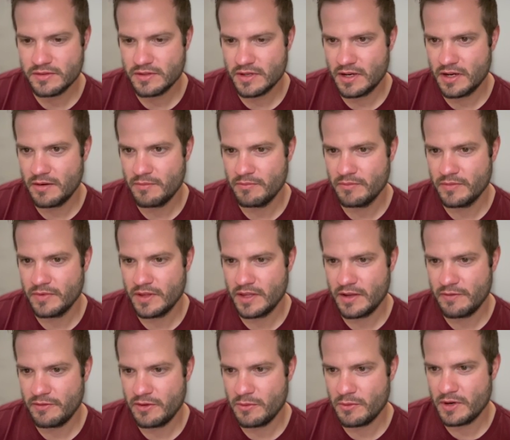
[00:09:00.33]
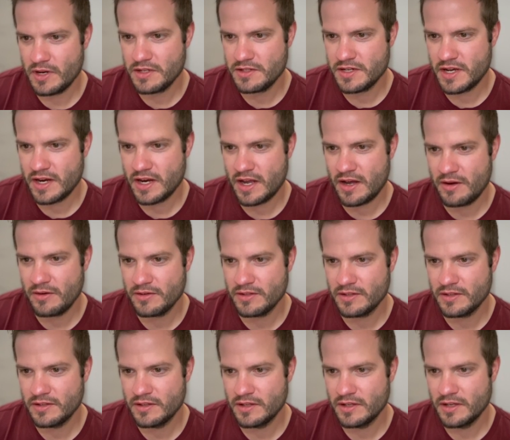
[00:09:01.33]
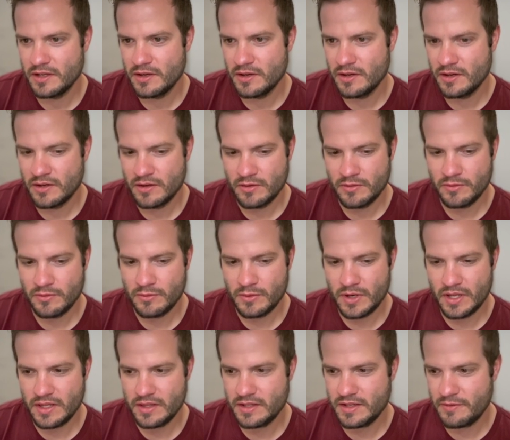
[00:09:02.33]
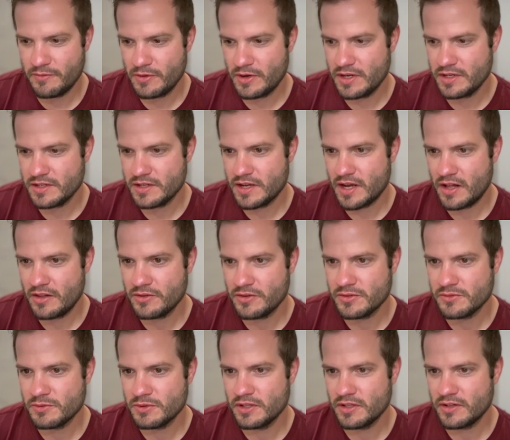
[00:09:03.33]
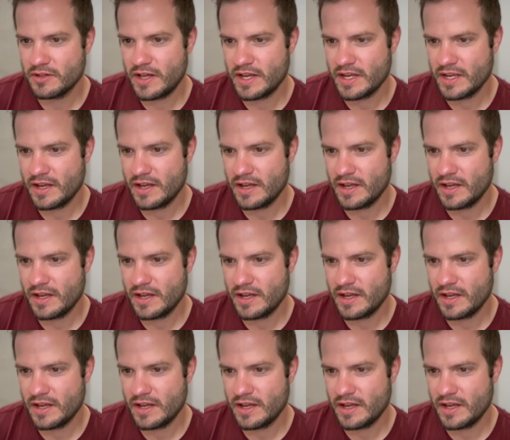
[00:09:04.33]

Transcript: Um, if you want to check out what different colors would look like,